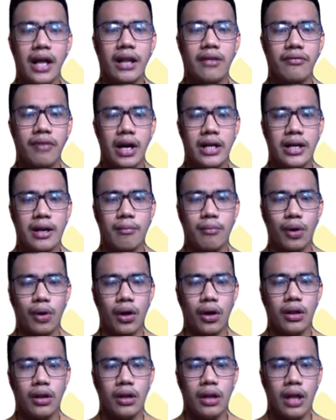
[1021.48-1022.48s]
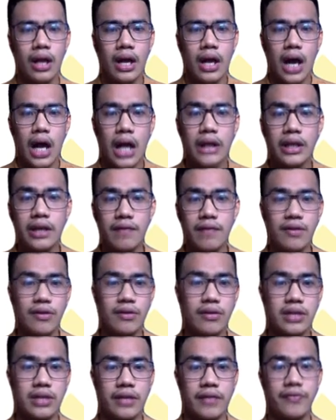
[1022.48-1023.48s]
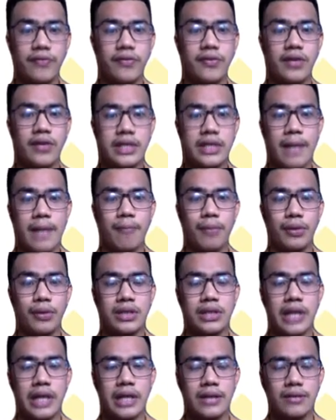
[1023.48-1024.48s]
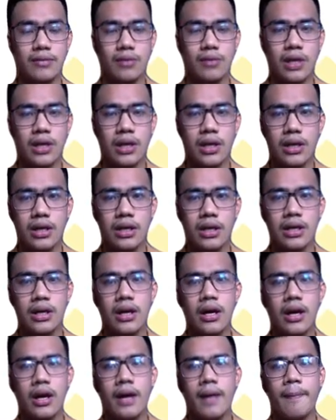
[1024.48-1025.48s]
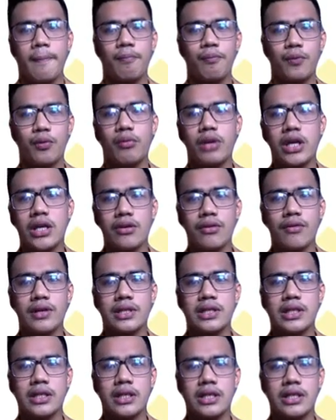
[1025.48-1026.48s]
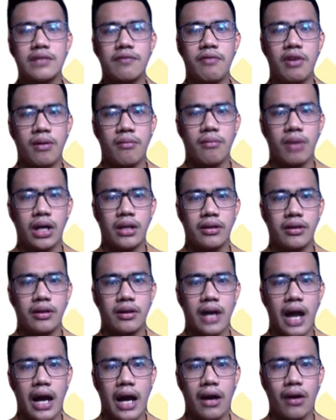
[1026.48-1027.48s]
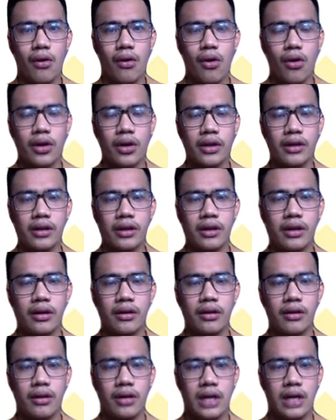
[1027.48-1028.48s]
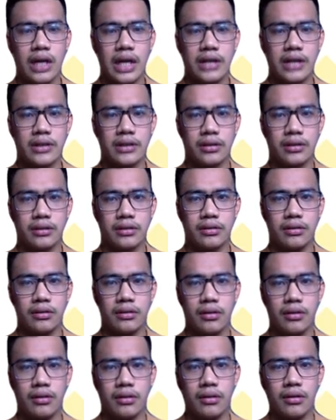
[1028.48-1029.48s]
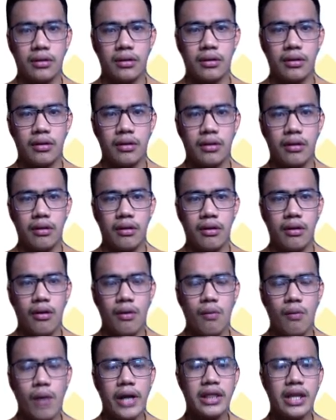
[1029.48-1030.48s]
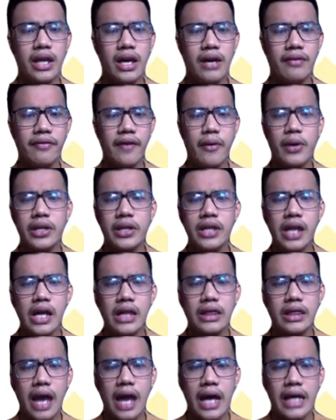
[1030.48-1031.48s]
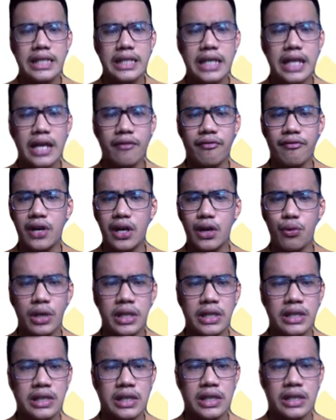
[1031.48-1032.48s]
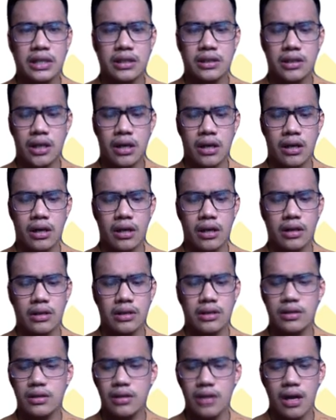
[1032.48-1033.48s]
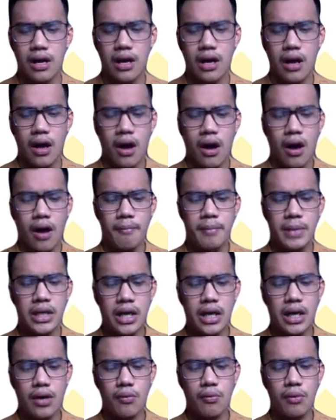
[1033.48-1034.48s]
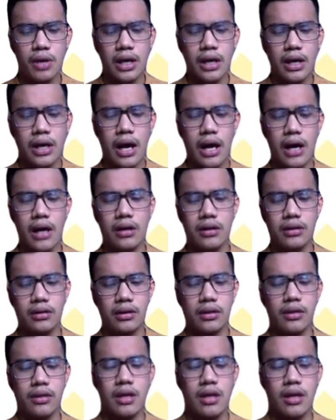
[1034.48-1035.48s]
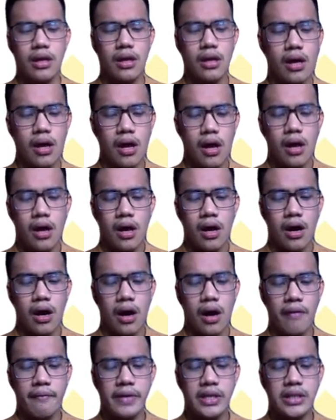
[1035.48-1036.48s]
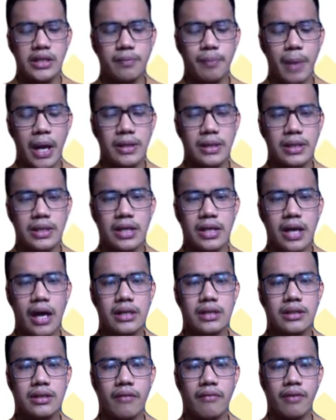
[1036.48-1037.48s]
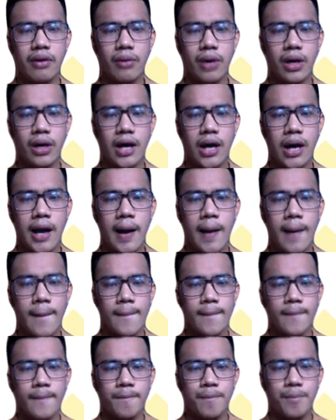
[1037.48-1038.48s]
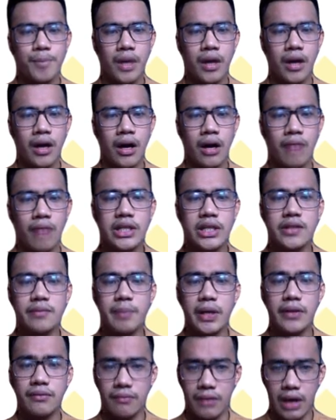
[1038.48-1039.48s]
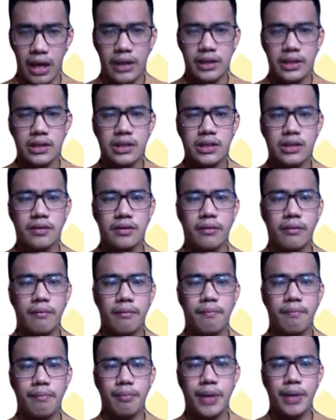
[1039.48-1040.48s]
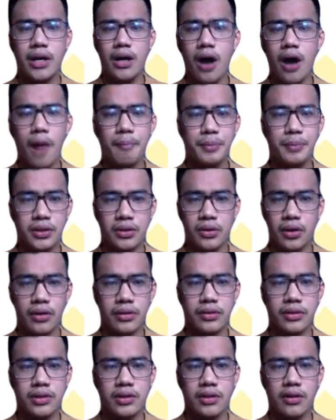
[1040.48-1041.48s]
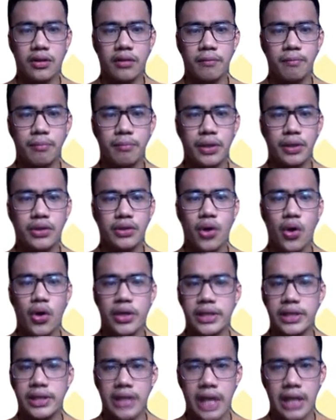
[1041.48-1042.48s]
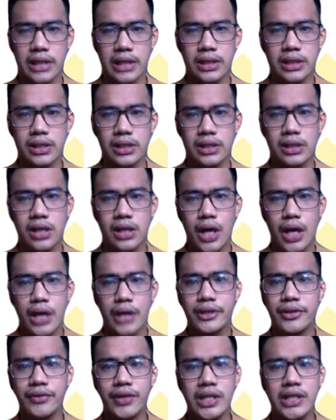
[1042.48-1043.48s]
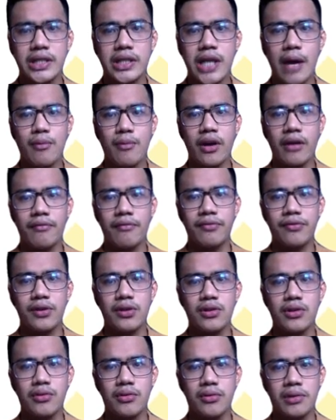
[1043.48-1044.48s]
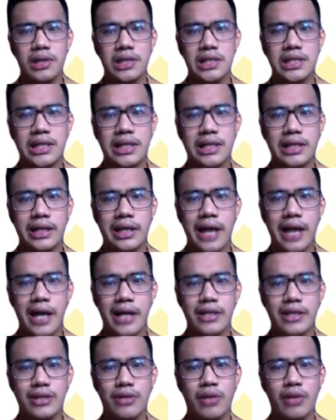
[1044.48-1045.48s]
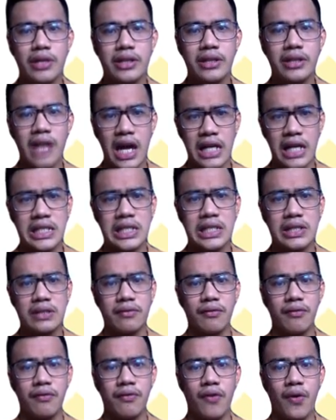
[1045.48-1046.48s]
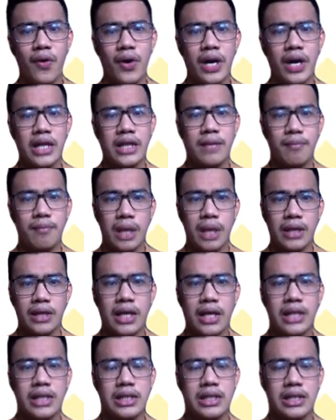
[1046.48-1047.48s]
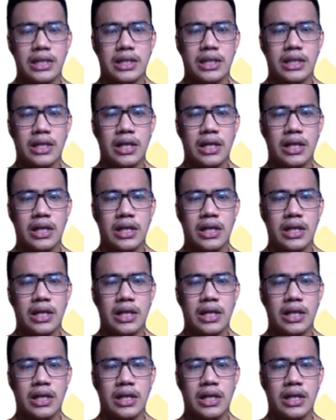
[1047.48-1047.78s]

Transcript: variable, I'll give you some few examples next week. We use Spearman rank order correlation. What if our data is in frequency series, sir? Meaning we count the responses of our respondents per options or per choices. So this time you have to use the chi-square test for independence.